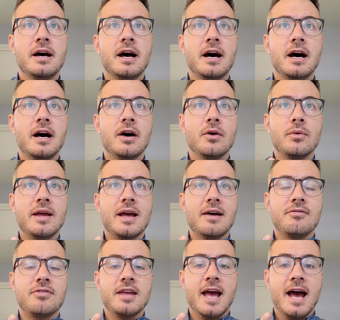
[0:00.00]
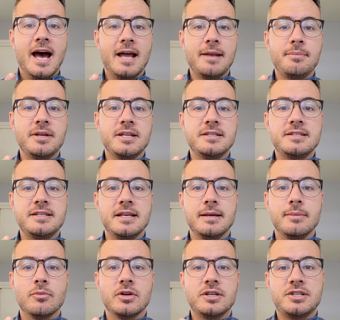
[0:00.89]
We have the admin
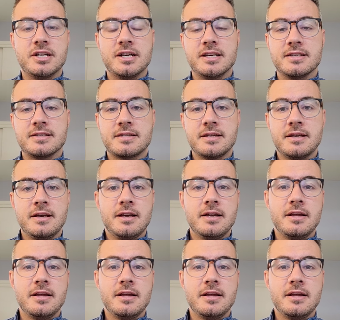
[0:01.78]
team, which is